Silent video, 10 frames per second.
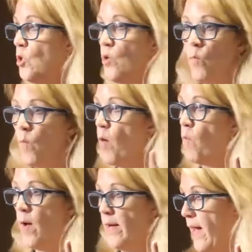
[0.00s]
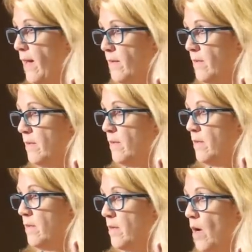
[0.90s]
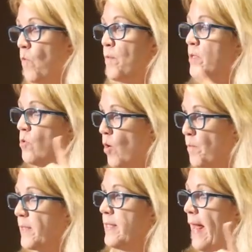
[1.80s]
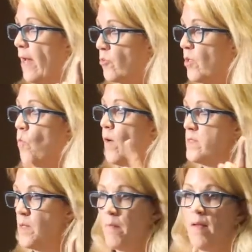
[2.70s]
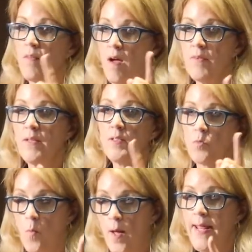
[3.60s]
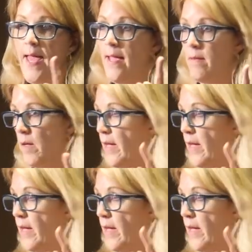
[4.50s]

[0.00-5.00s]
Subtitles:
you don't want one egg. A woman normally, naturally, once a month ovulates one egg,